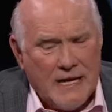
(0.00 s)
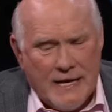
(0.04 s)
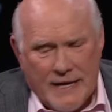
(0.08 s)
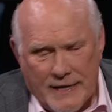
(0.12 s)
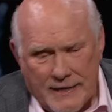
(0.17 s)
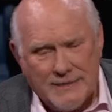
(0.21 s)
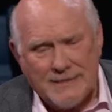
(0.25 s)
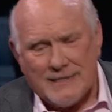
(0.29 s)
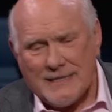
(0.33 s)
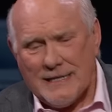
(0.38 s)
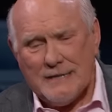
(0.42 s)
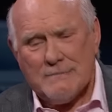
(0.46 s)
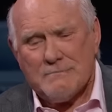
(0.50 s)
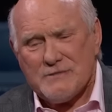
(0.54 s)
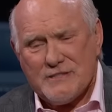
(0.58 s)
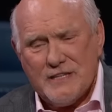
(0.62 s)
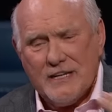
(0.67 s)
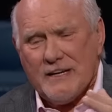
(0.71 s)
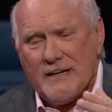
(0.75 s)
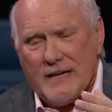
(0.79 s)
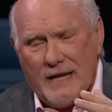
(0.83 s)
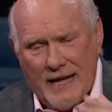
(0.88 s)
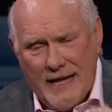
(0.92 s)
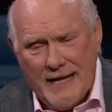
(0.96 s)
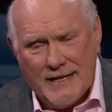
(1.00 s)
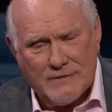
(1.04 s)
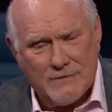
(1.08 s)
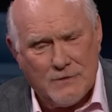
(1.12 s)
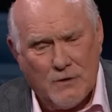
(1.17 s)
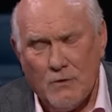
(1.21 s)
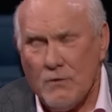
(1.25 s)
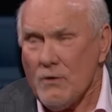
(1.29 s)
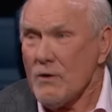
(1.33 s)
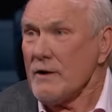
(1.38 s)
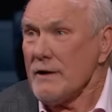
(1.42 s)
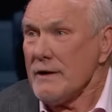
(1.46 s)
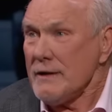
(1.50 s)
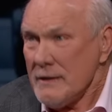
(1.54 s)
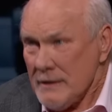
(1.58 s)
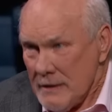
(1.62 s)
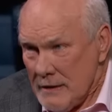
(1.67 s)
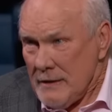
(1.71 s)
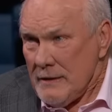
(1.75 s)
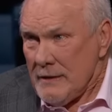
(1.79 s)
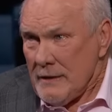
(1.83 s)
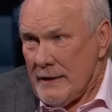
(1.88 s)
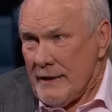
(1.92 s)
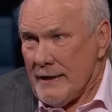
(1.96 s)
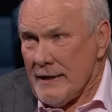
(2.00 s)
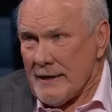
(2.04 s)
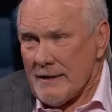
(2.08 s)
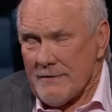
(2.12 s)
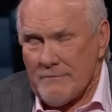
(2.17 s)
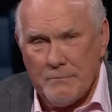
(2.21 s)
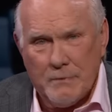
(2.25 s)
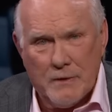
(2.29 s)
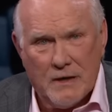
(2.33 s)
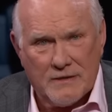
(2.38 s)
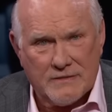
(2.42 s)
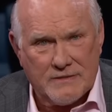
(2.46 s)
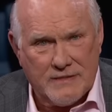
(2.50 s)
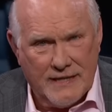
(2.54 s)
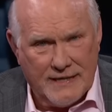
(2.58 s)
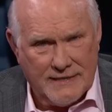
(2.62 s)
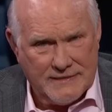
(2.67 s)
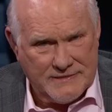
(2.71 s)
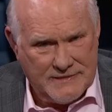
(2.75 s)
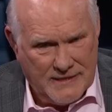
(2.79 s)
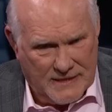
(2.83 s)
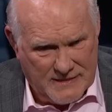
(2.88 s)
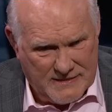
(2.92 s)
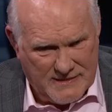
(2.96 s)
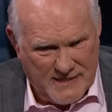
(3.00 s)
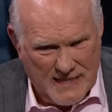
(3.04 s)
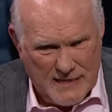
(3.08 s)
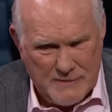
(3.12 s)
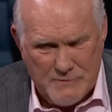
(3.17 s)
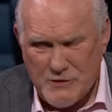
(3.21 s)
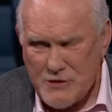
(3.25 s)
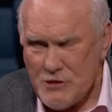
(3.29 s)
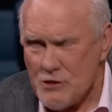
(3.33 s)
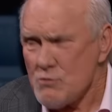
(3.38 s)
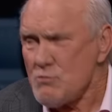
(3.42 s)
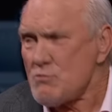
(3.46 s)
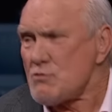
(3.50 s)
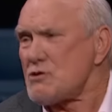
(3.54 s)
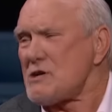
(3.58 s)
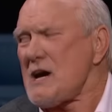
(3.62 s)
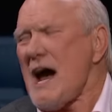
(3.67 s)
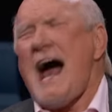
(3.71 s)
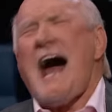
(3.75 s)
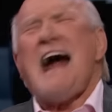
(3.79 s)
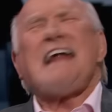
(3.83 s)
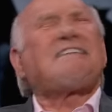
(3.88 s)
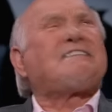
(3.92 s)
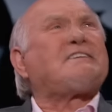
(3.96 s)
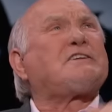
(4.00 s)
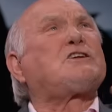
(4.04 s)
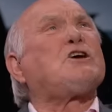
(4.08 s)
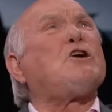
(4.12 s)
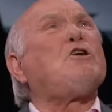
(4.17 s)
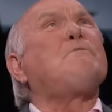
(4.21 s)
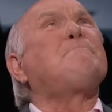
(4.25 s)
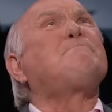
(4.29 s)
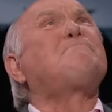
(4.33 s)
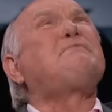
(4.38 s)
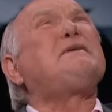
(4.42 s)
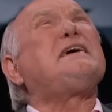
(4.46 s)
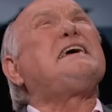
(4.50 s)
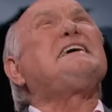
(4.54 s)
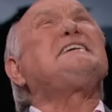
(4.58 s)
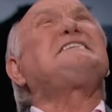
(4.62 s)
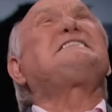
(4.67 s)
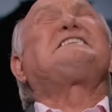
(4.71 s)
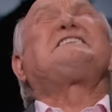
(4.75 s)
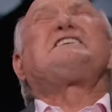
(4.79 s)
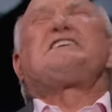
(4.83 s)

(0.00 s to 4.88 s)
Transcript: In comes there Ed Goren, head of broadcasting teams. You got to be